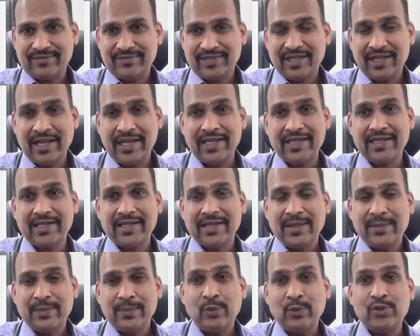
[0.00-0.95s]
like
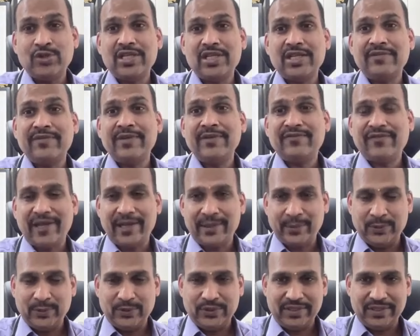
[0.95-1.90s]
post-TB
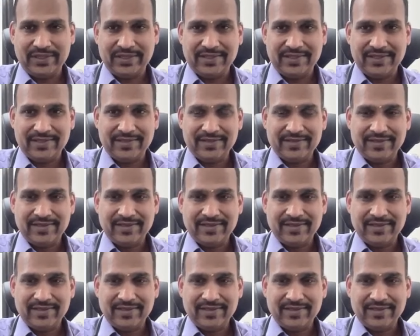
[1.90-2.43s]
fibrosis.